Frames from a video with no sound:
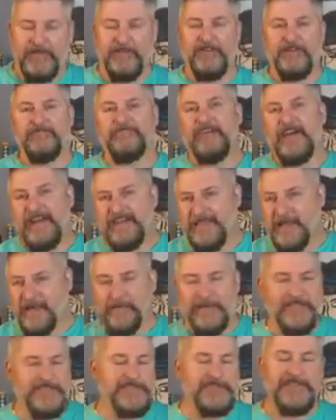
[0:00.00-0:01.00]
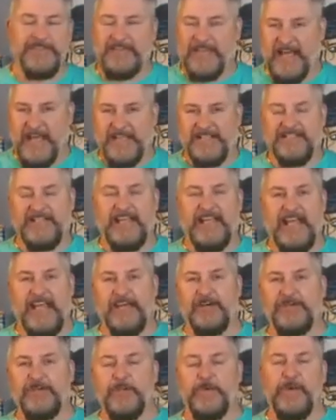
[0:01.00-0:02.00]
You can find that by searching the hashtag
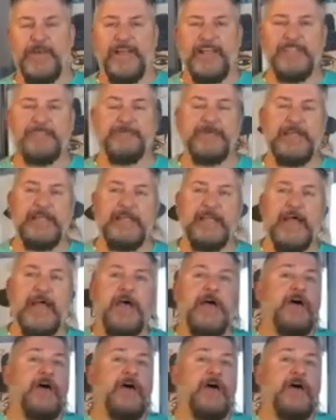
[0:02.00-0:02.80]
LUNSB,